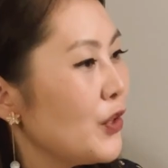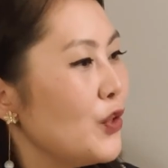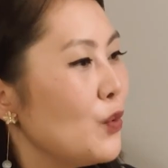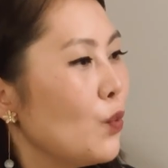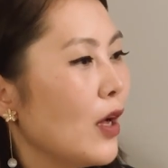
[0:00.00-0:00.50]

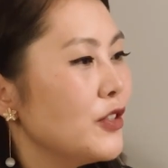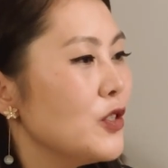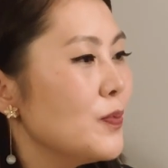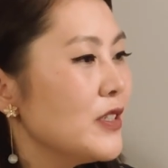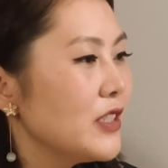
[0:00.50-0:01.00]
you want to
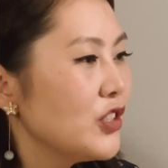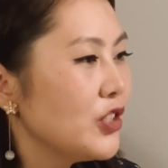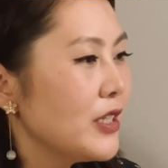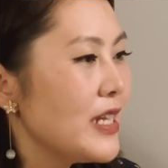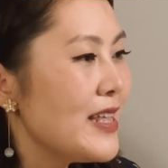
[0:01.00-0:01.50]

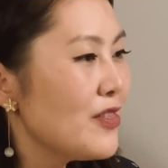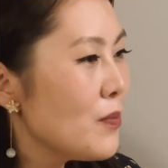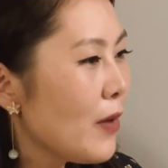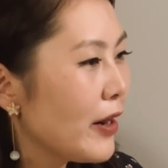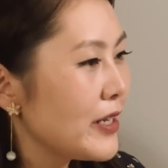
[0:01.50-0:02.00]
position in the
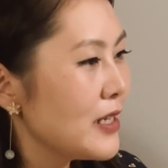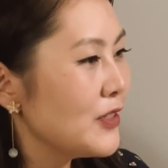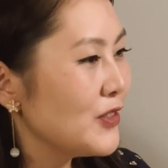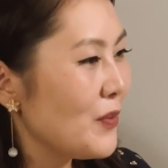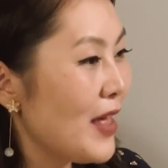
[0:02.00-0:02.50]
market
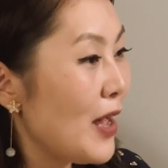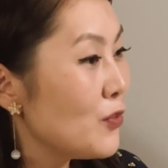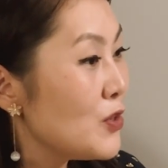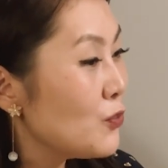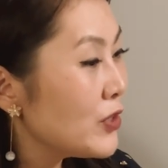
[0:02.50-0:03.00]
so that
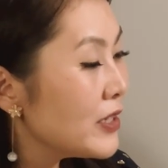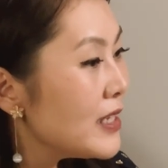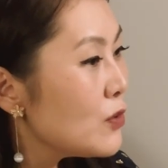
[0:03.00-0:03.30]
we really